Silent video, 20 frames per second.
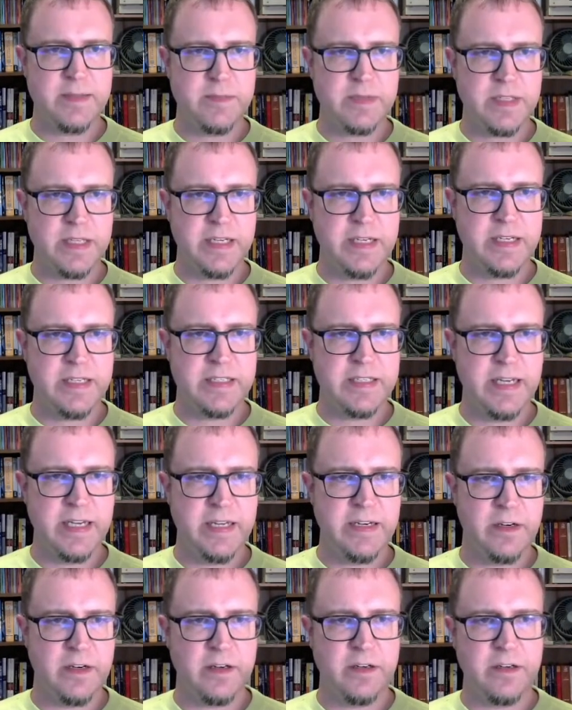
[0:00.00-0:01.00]
like
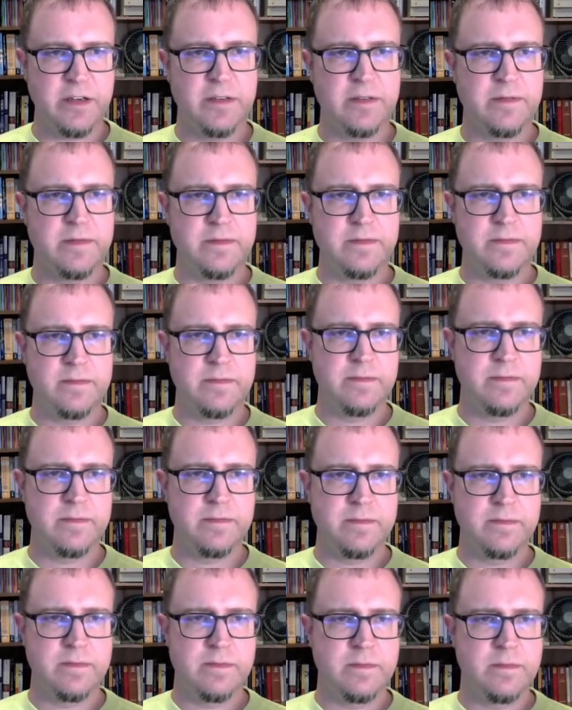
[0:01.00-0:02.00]
container
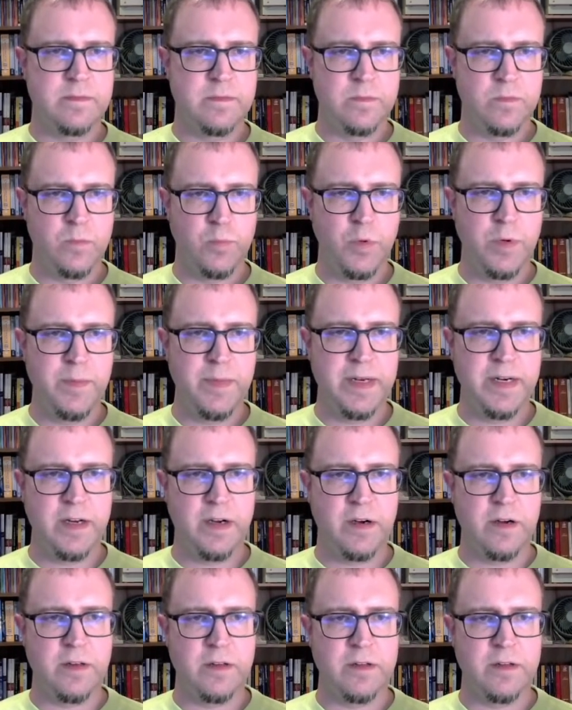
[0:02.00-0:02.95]
would be null,